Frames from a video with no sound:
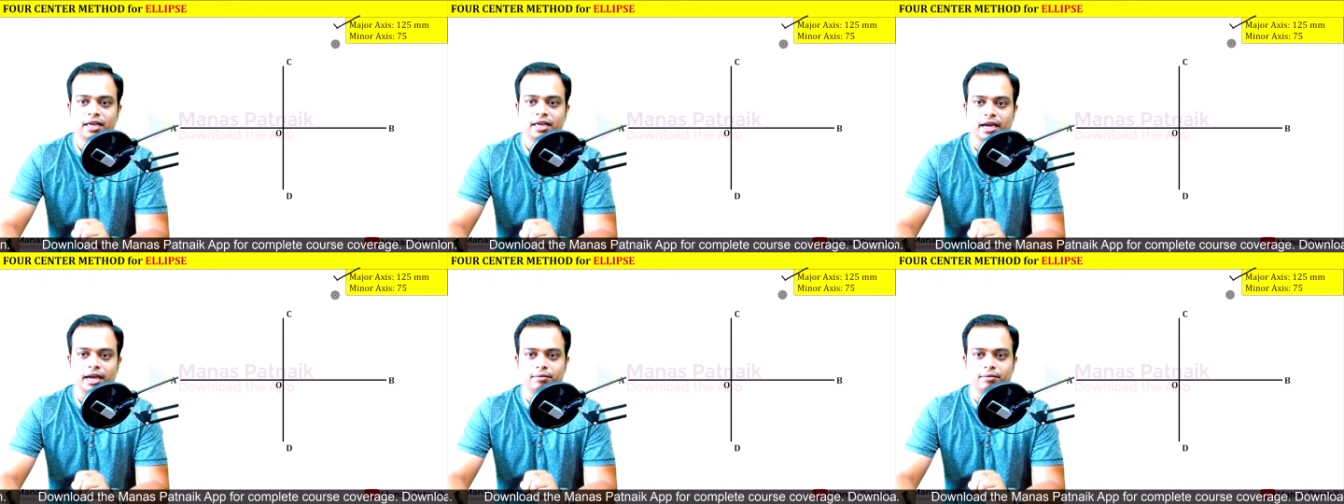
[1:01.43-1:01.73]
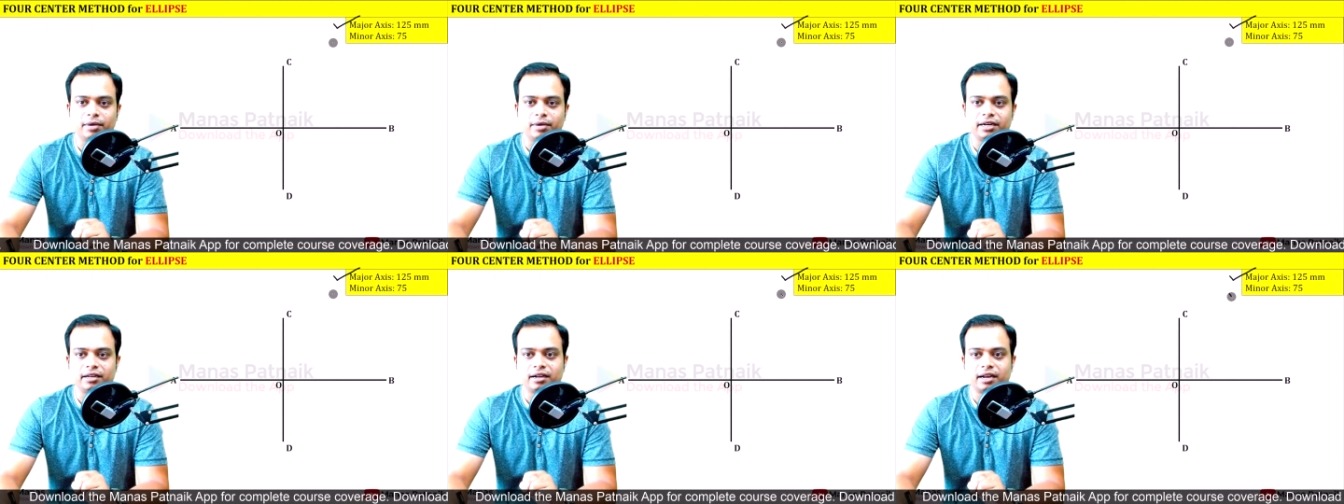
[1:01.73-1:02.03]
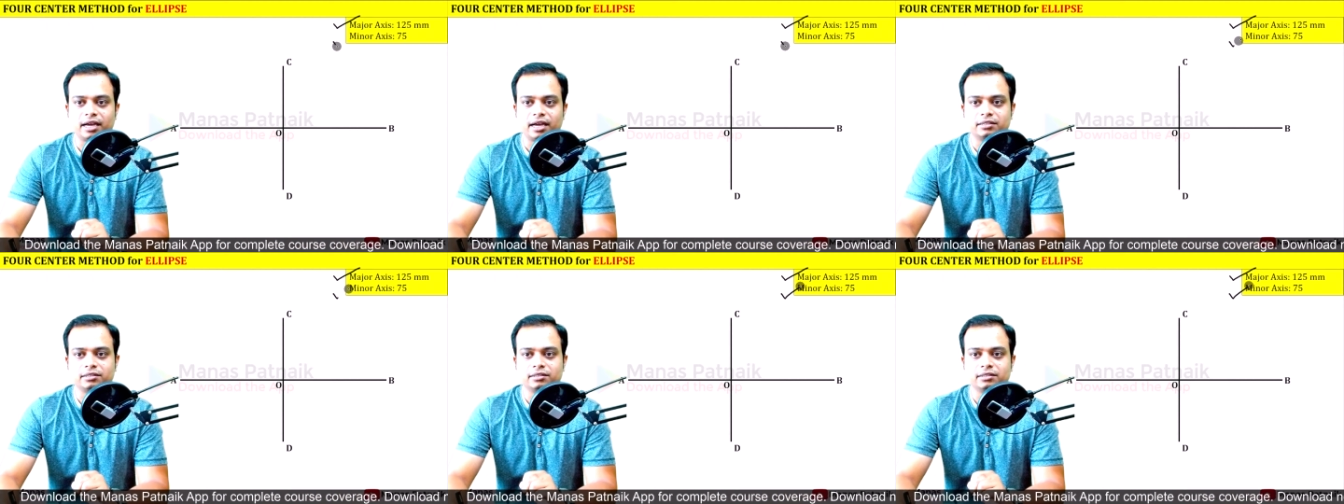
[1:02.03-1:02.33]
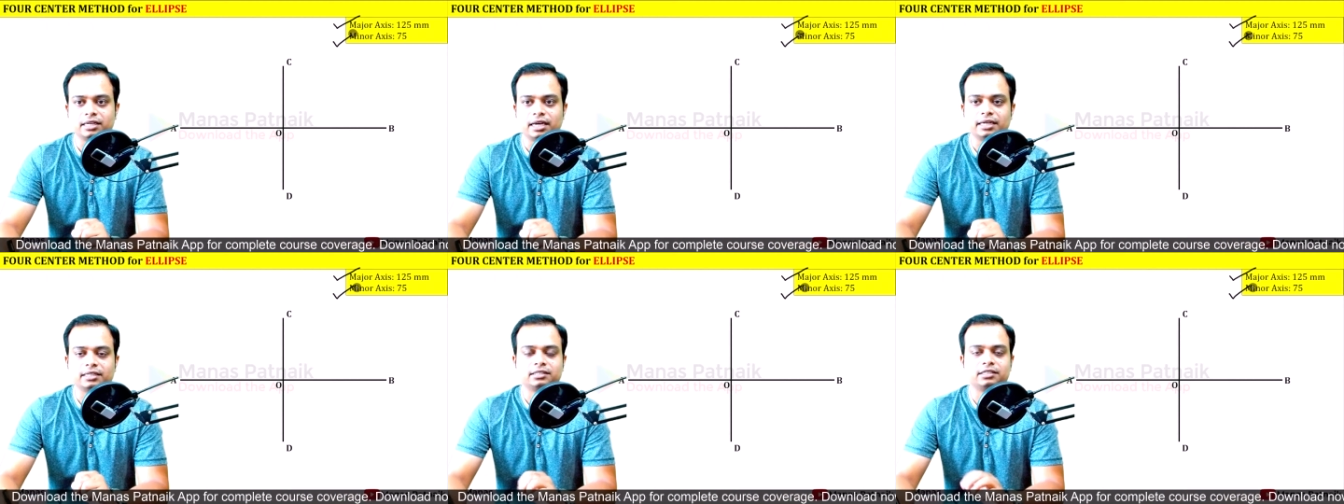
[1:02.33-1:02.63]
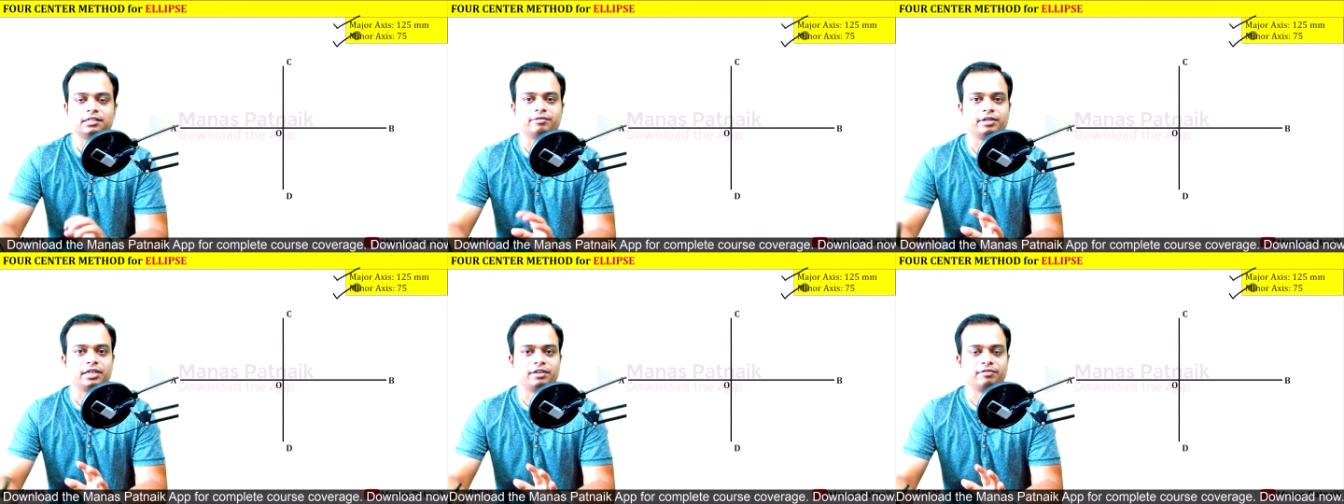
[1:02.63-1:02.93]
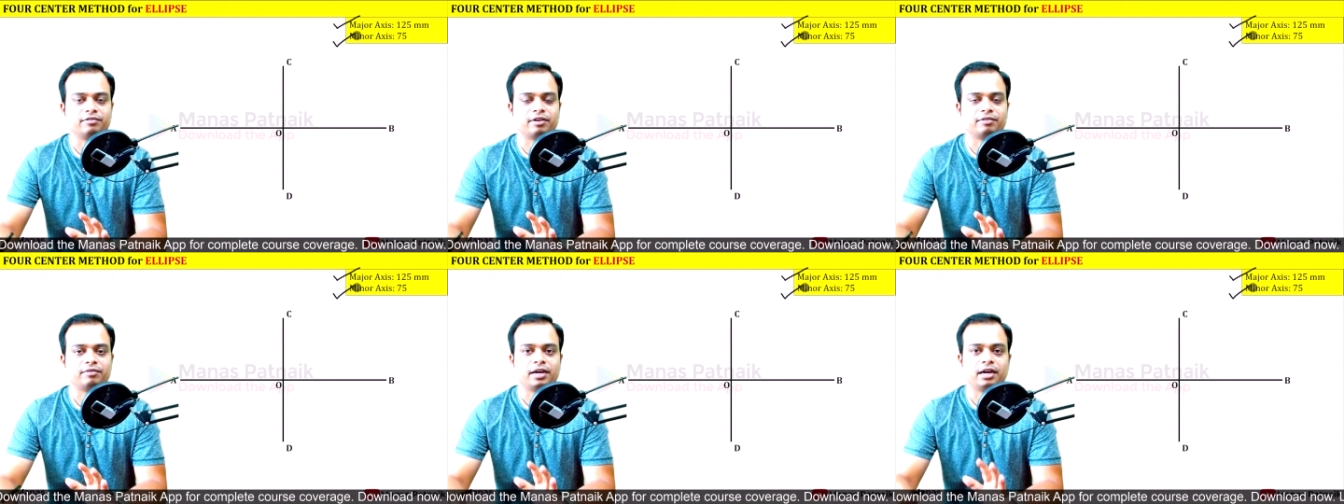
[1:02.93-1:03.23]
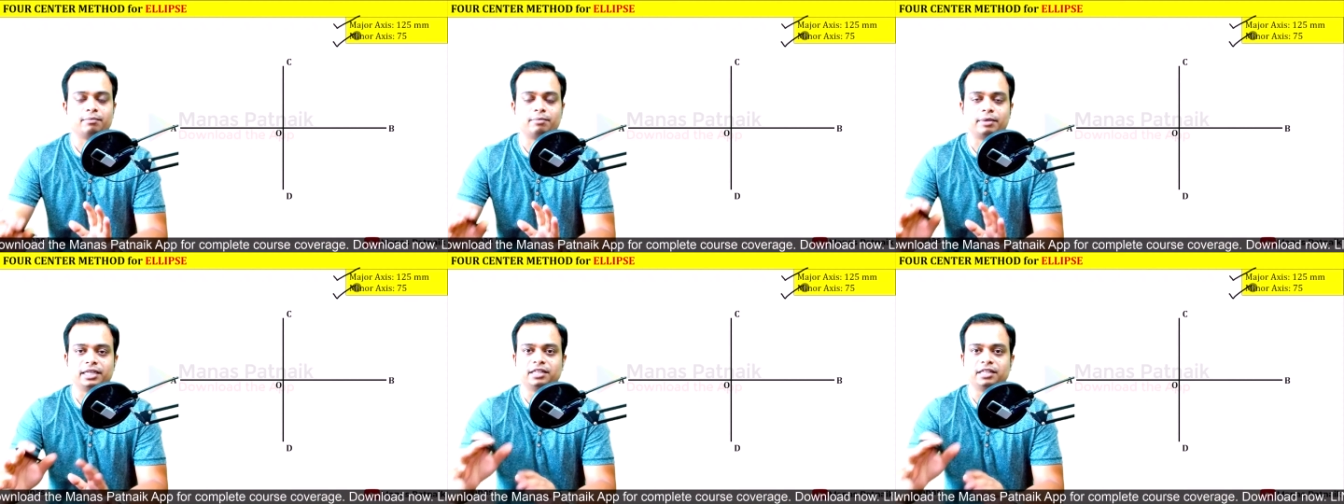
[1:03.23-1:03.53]
and minor axis as 75
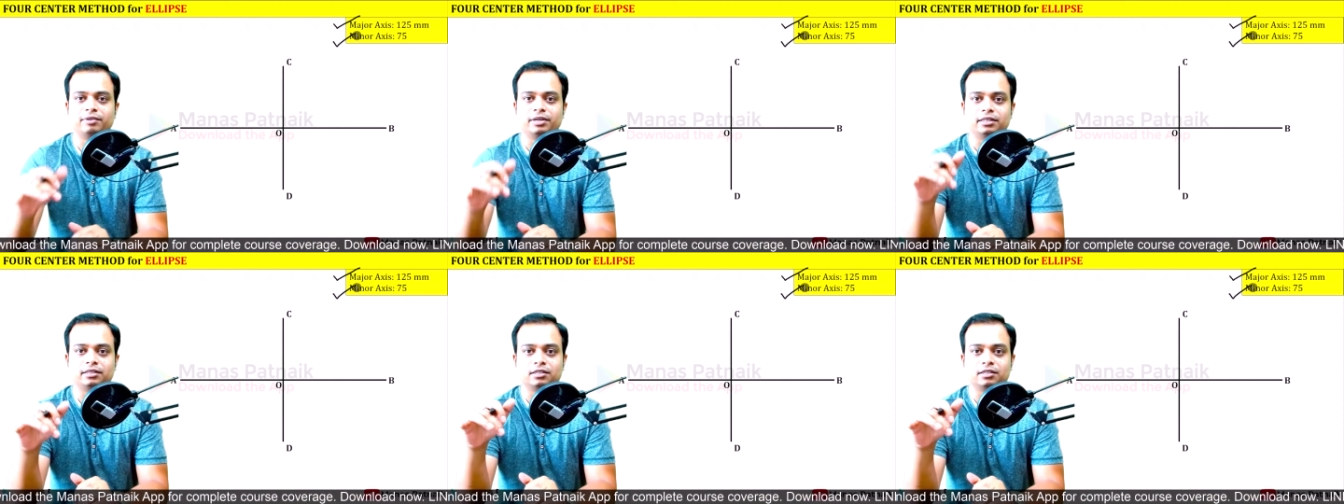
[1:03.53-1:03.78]
and by the way